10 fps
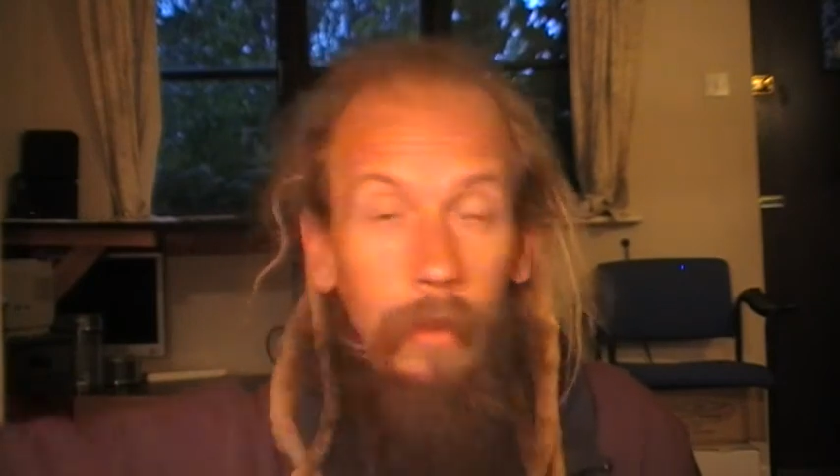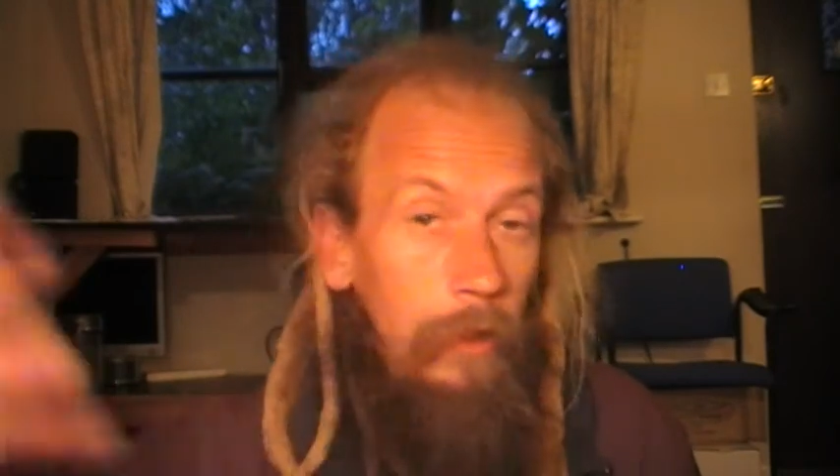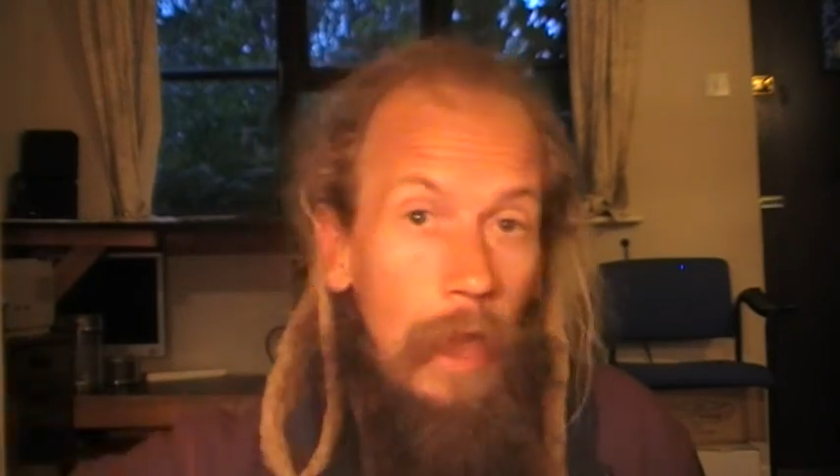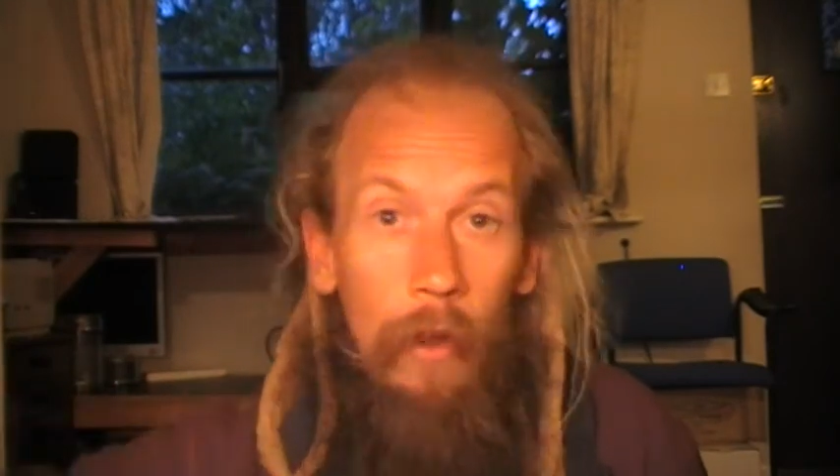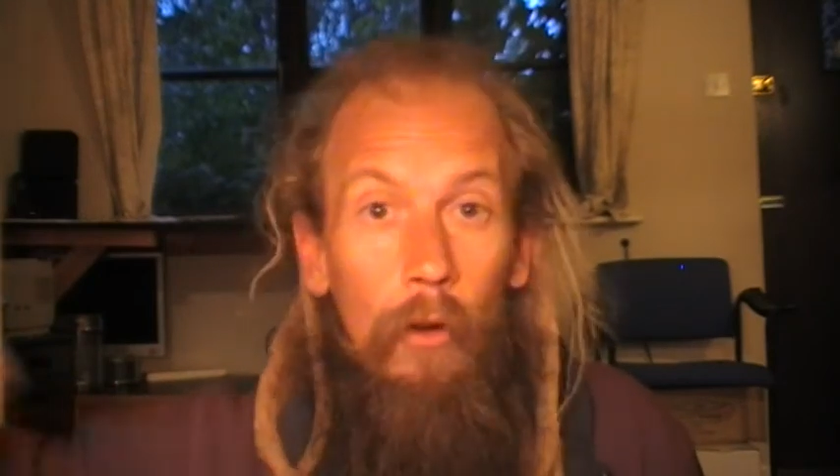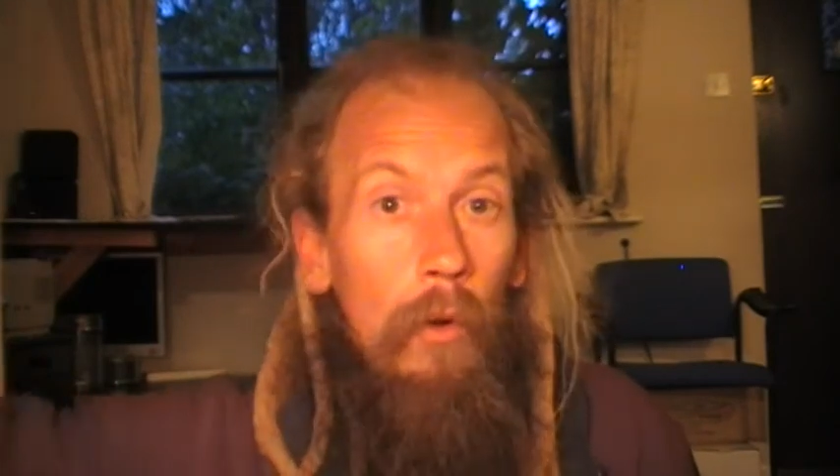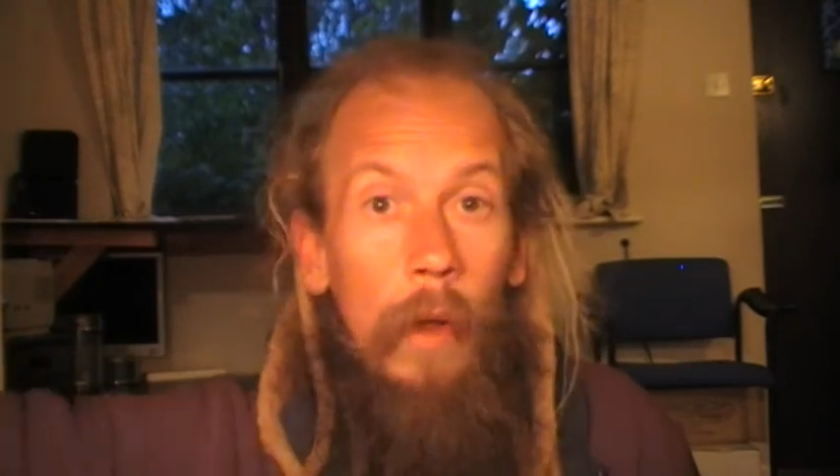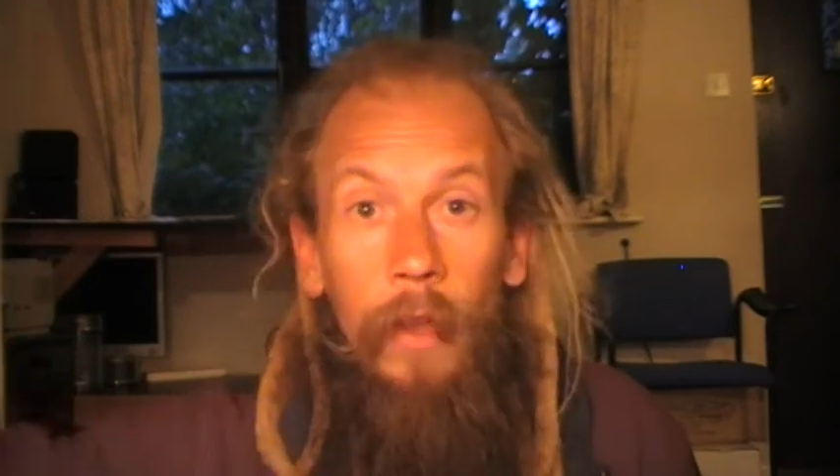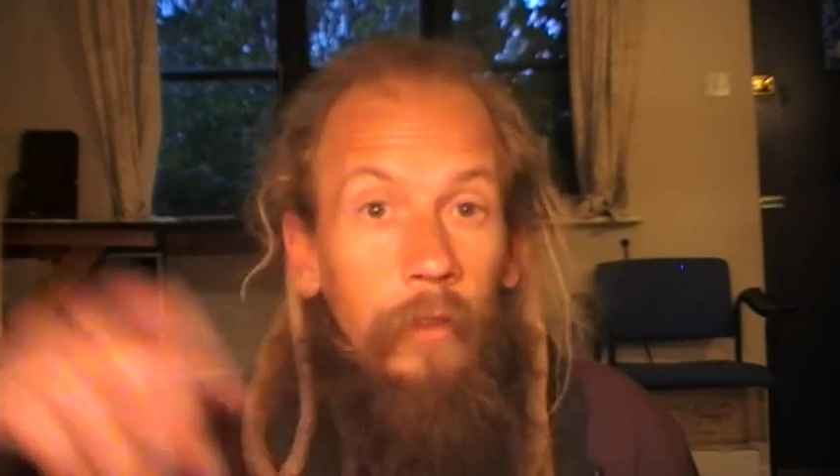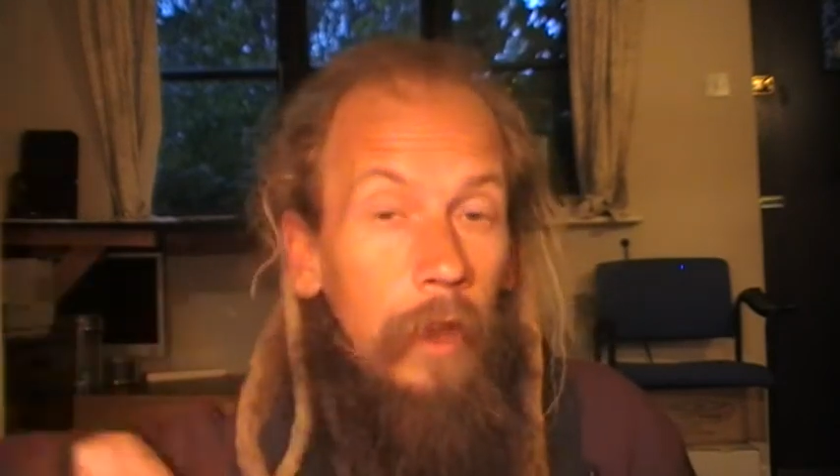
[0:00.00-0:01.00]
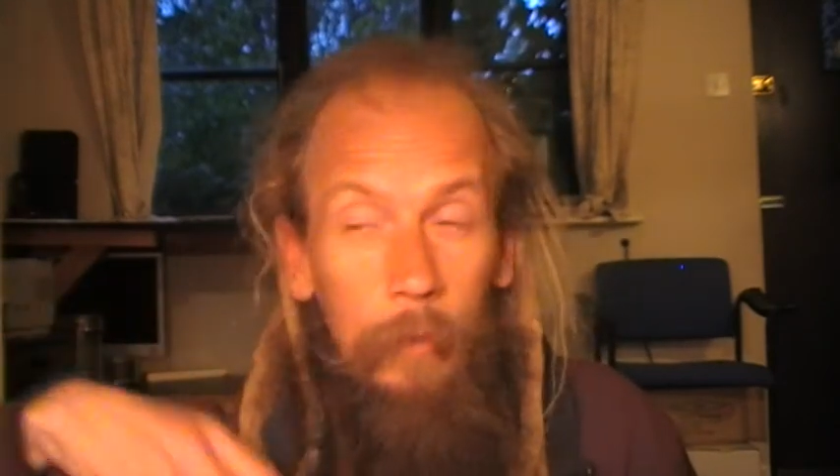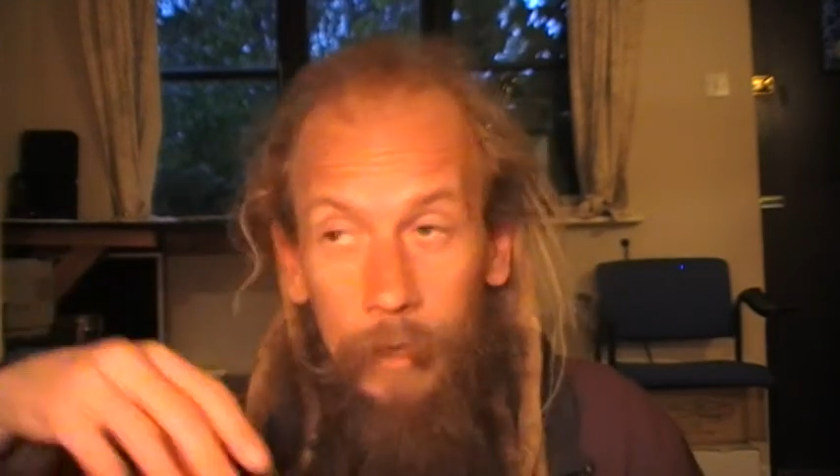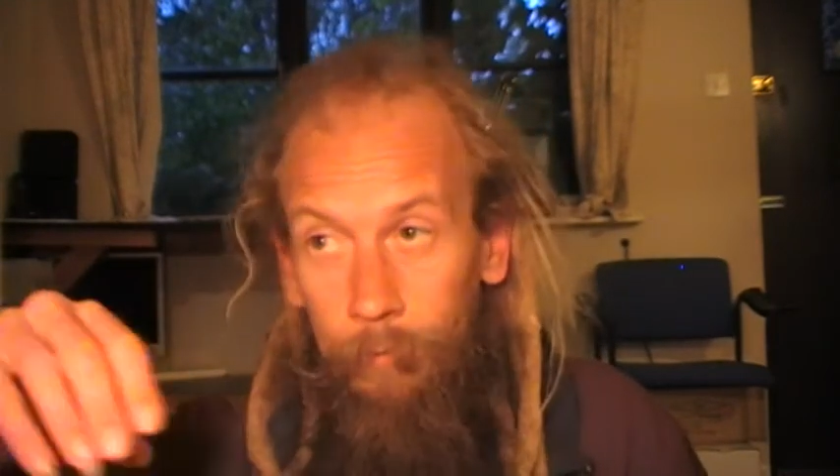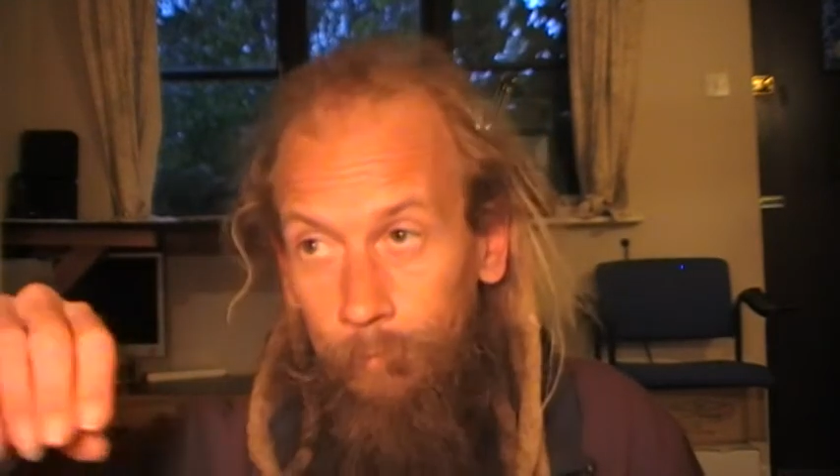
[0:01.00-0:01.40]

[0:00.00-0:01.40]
they're always coming.